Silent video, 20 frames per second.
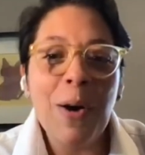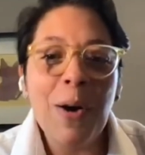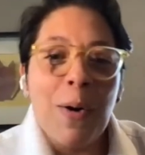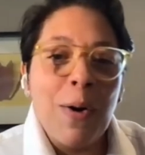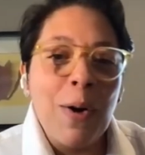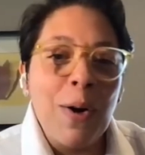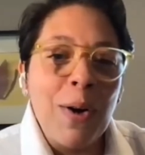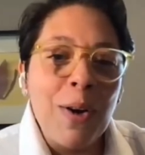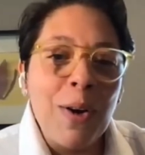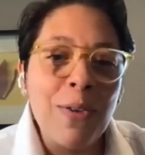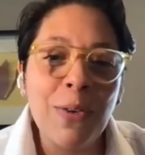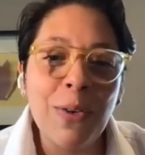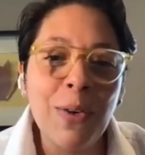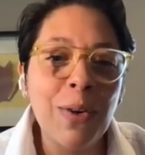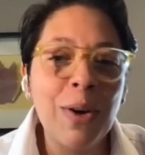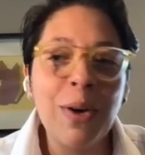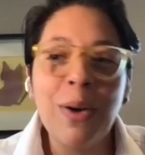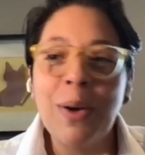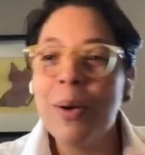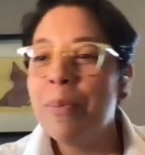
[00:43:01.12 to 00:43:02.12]
or
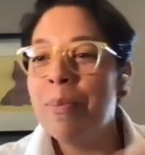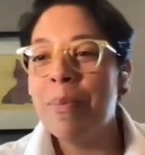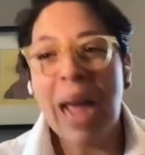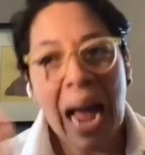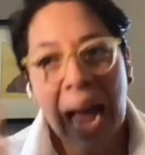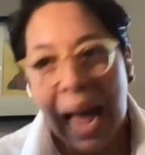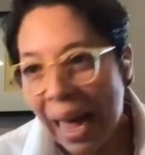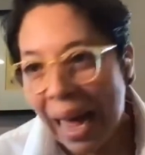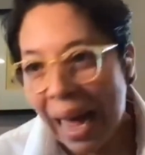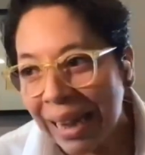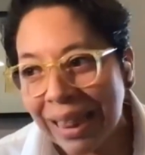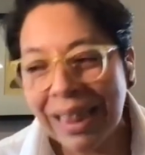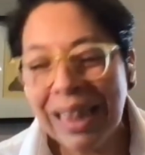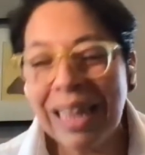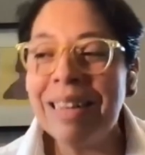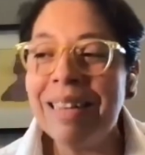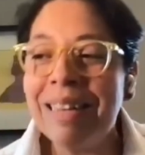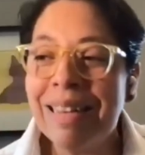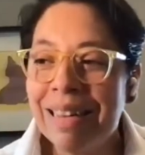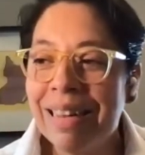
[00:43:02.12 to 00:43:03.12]
for math
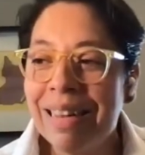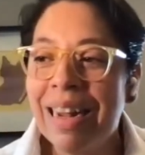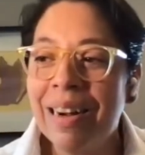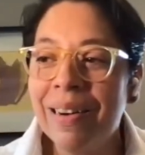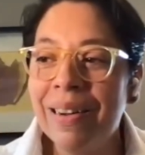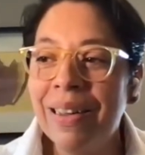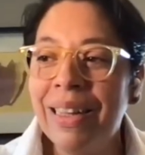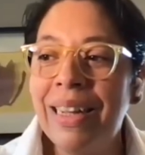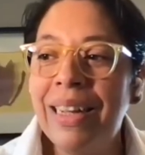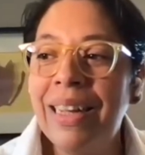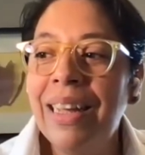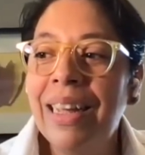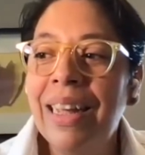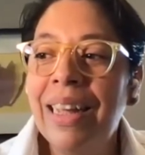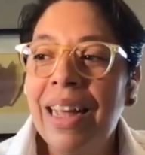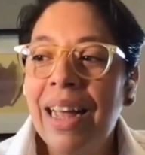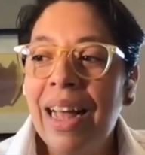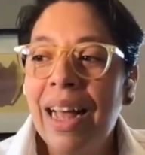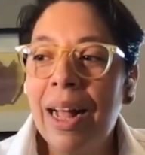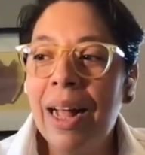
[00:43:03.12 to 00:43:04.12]
necessarily.
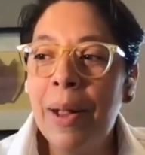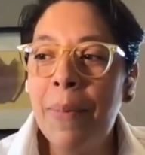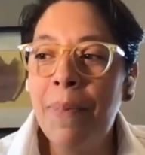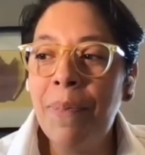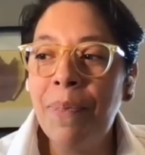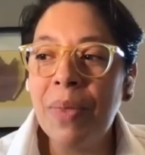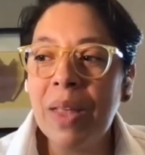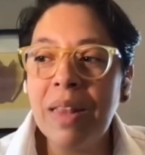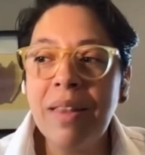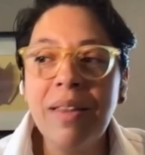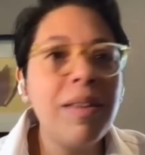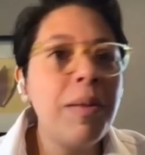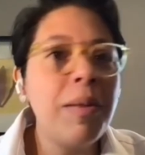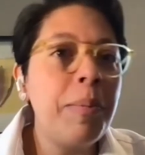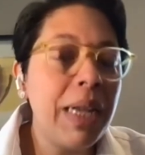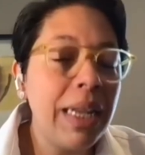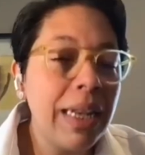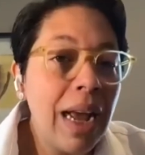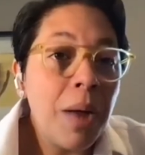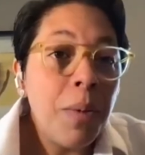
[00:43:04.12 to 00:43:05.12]
Um, it doesn't
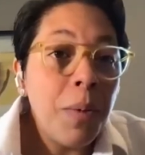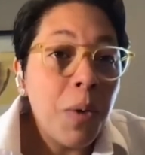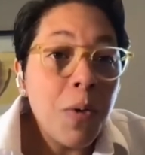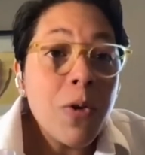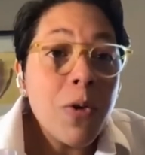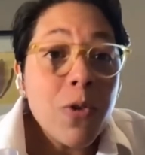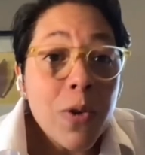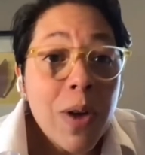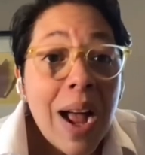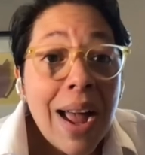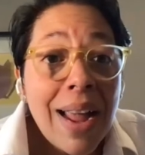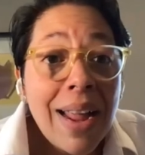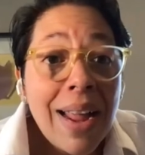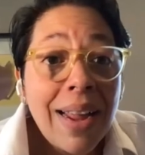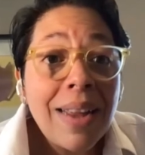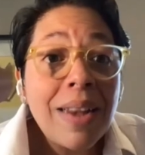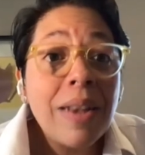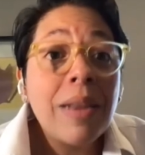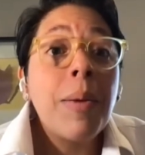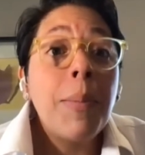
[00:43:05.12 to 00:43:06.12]
mean I won't try
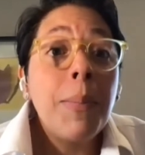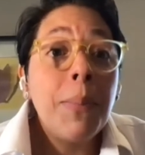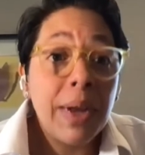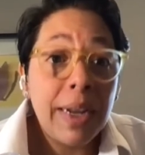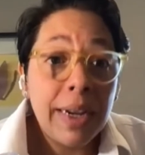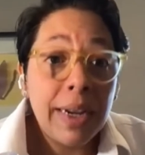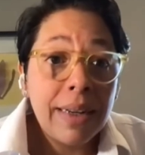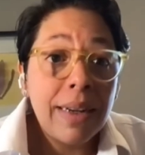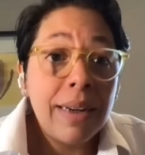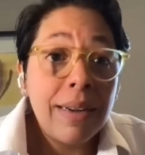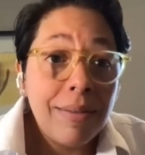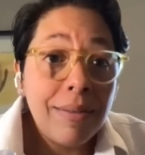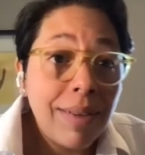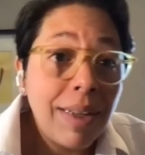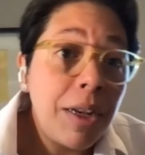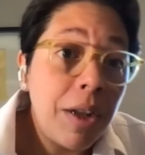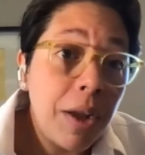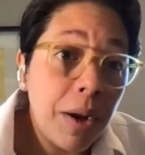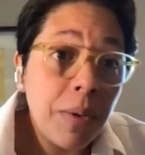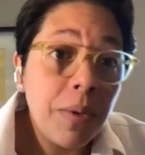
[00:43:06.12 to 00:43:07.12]
it, but
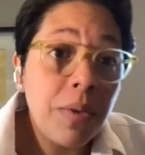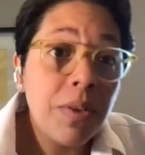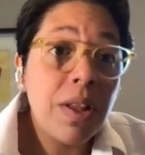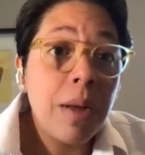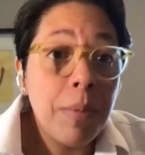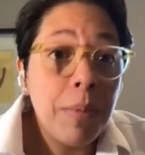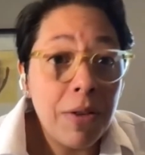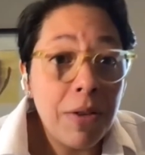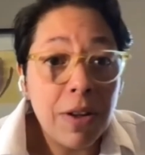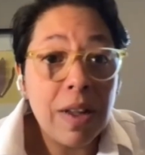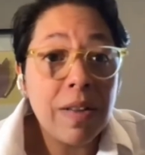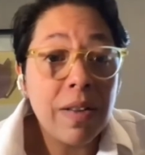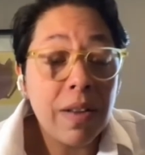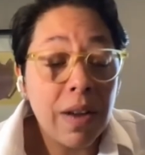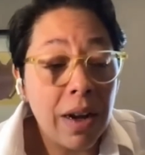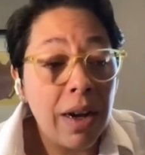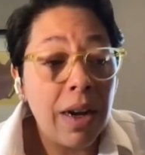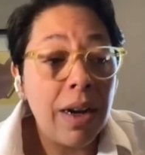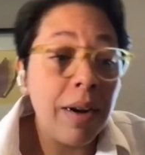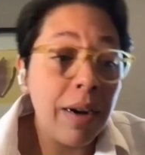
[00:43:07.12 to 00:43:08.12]
you know, some of us
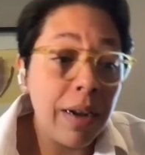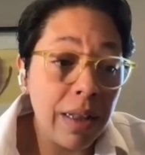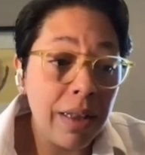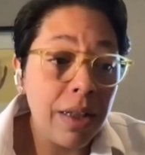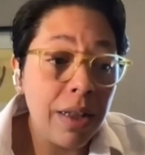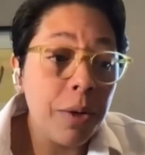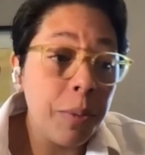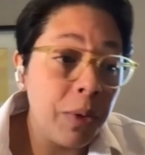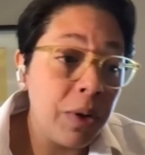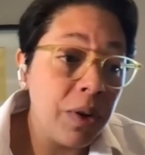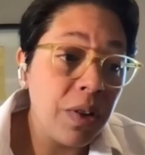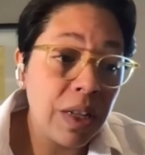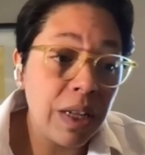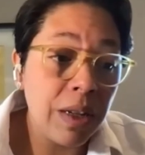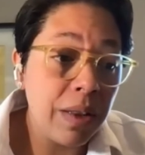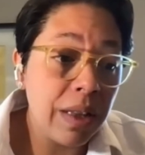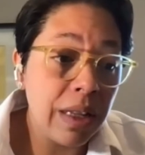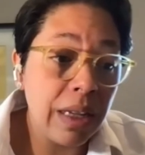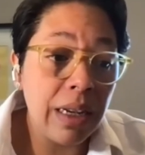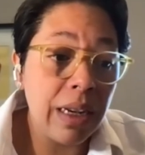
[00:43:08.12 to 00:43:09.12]
are a little more
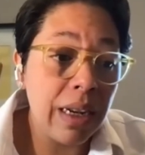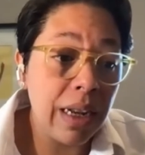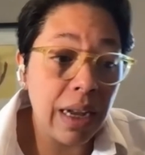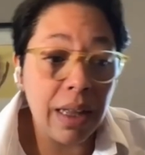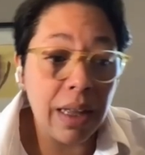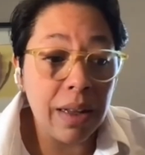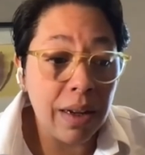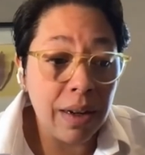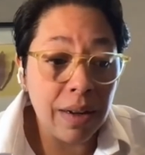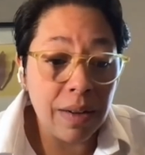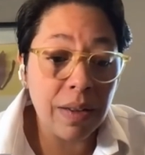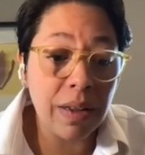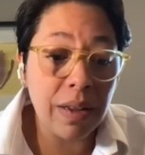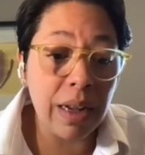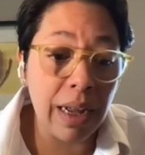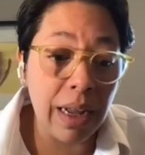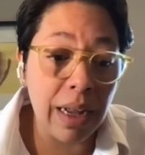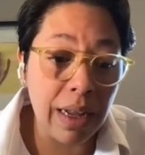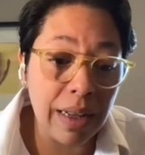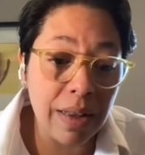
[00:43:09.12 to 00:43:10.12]
skilled than others
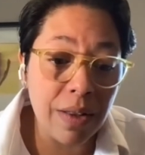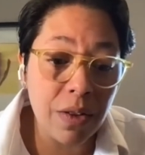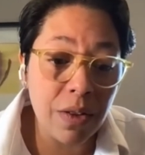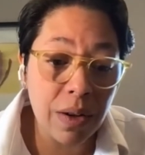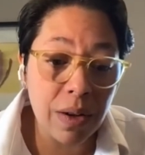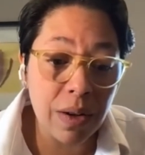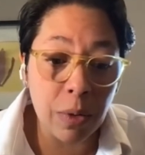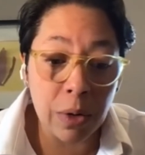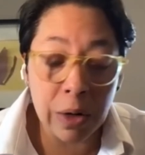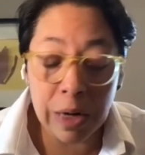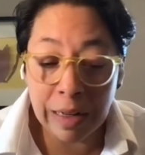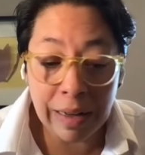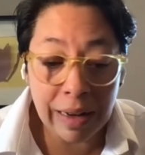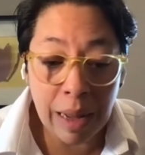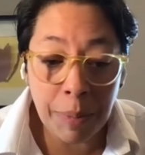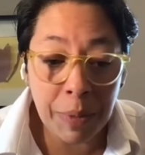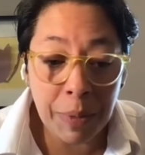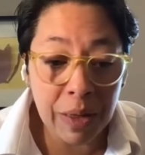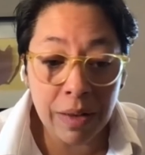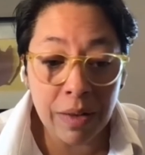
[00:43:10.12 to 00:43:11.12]
uh, at certain or
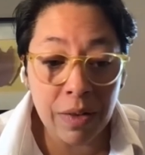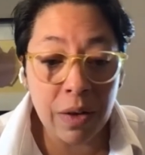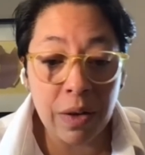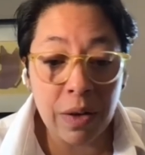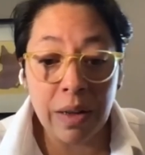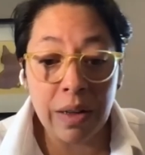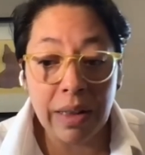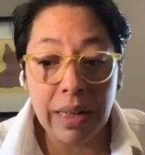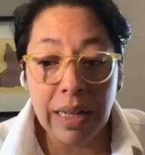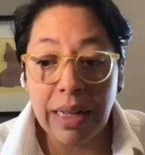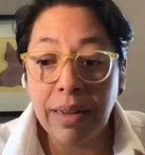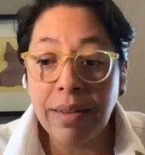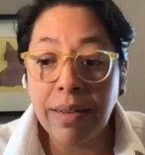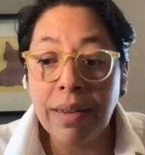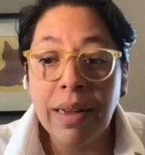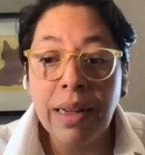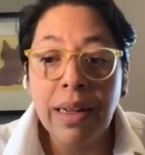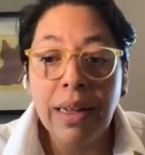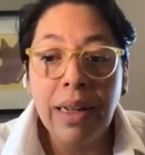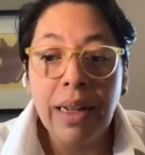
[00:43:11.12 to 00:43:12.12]
adept at certain things.